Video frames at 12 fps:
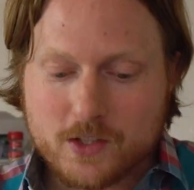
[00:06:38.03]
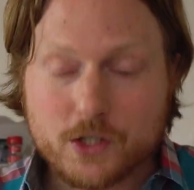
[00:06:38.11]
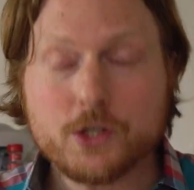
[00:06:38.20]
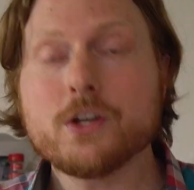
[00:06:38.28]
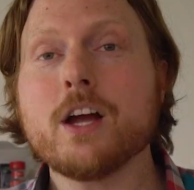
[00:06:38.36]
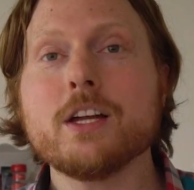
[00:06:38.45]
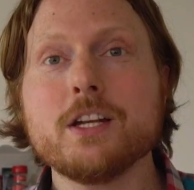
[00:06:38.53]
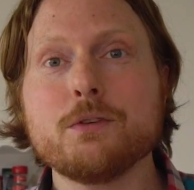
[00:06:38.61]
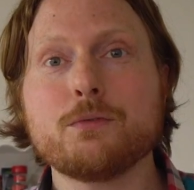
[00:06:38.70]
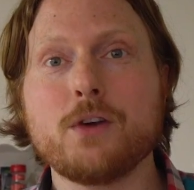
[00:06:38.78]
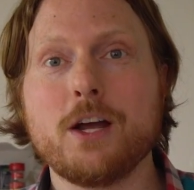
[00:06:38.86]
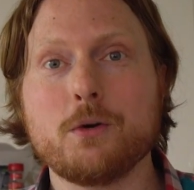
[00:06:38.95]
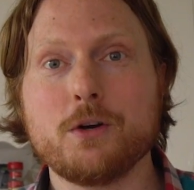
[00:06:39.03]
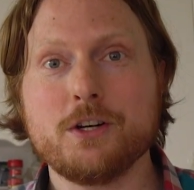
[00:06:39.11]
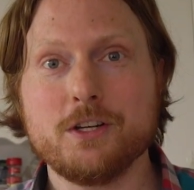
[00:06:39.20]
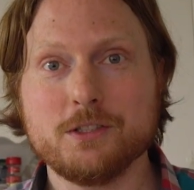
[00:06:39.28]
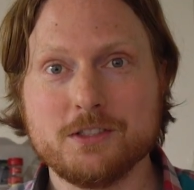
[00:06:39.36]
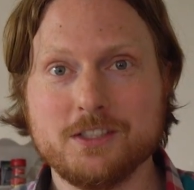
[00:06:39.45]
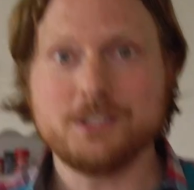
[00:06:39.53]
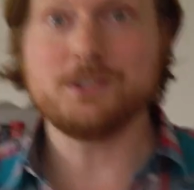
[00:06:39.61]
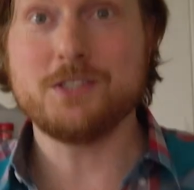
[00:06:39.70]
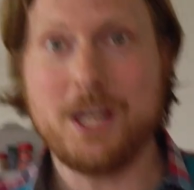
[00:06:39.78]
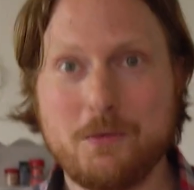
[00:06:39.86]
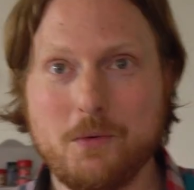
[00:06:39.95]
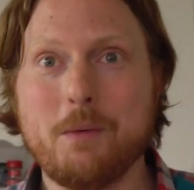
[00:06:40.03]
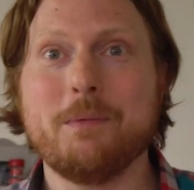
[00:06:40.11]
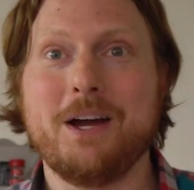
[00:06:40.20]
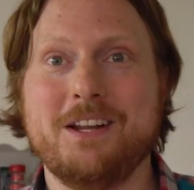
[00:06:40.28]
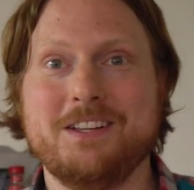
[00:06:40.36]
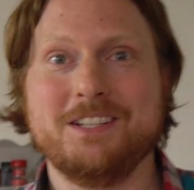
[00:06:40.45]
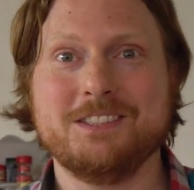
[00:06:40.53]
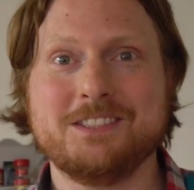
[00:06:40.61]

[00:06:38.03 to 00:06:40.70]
You're not getting fried Oreos unless no, you take one bite of this.